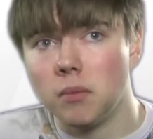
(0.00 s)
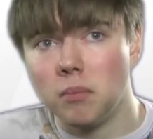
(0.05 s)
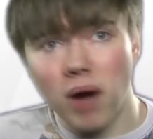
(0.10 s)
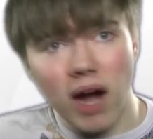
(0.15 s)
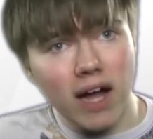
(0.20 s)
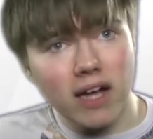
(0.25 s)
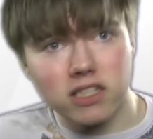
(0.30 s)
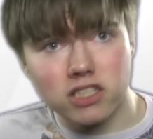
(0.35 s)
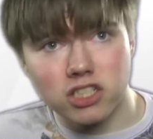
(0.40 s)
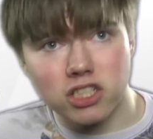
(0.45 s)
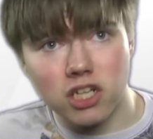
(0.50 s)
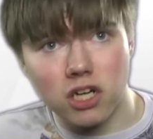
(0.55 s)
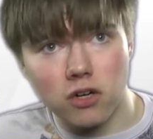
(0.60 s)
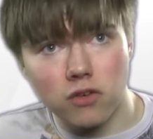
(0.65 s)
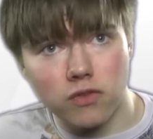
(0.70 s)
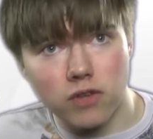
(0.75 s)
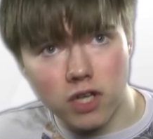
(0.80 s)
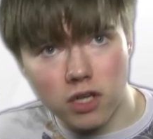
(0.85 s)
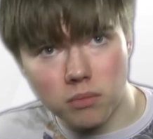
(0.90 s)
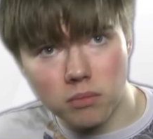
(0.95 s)
By
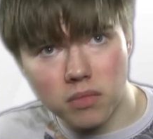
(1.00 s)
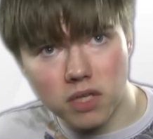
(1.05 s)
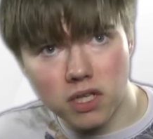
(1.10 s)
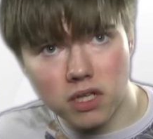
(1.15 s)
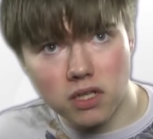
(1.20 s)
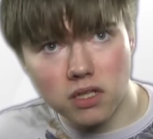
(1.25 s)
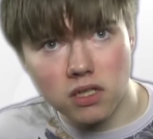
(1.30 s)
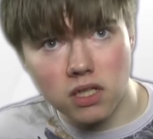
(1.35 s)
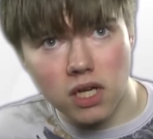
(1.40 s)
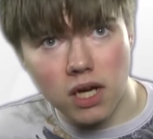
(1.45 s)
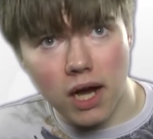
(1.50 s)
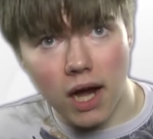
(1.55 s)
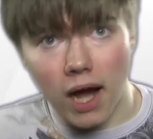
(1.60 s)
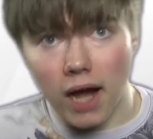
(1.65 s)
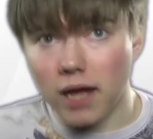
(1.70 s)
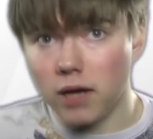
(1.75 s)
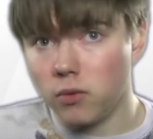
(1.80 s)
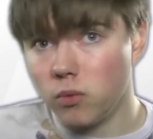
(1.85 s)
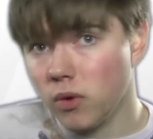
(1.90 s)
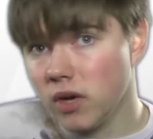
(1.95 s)
itself can mean
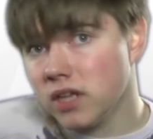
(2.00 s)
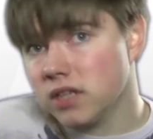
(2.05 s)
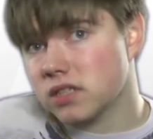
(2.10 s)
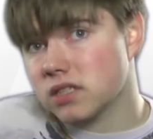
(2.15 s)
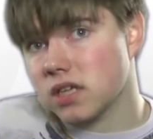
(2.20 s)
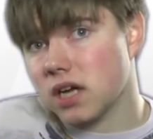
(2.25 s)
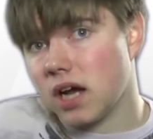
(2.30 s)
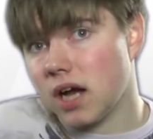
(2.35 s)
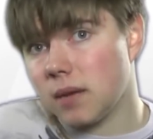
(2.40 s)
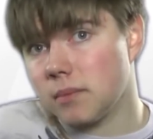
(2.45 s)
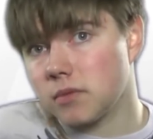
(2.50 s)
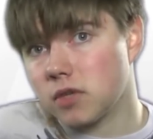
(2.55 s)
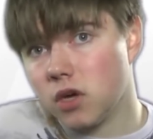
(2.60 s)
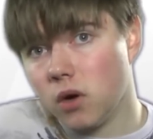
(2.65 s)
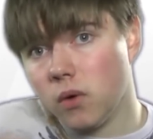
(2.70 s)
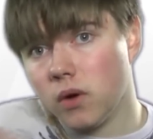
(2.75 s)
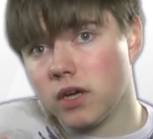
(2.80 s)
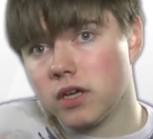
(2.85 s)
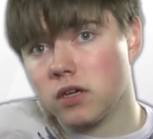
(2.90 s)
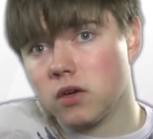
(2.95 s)
I went, I'm
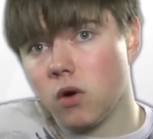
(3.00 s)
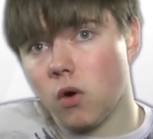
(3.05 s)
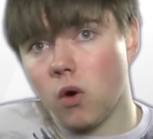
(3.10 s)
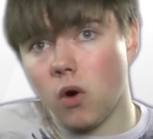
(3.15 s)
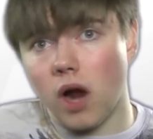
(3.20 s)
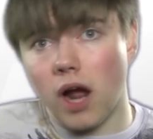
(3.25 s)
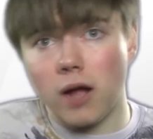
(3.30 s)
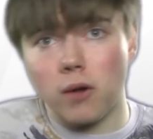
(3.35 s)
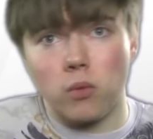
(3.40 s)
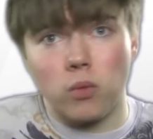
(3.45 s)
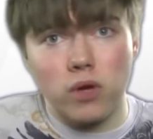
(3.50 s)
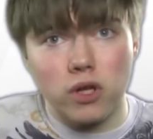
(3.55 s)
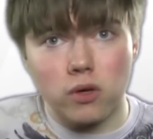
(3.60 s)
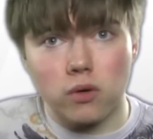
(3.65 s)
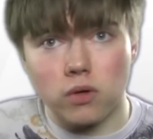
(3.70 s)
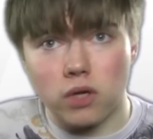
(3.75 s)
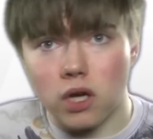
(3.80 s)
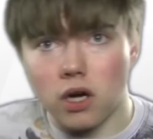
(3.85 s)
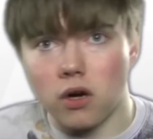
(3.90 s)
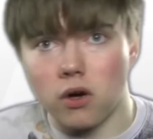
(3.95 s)
going, or I
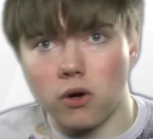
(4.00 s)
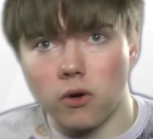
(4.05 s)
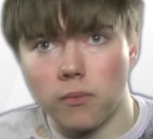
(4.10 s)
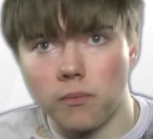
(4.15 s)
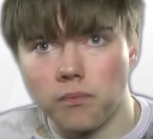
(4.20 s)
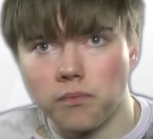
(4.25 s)
will go.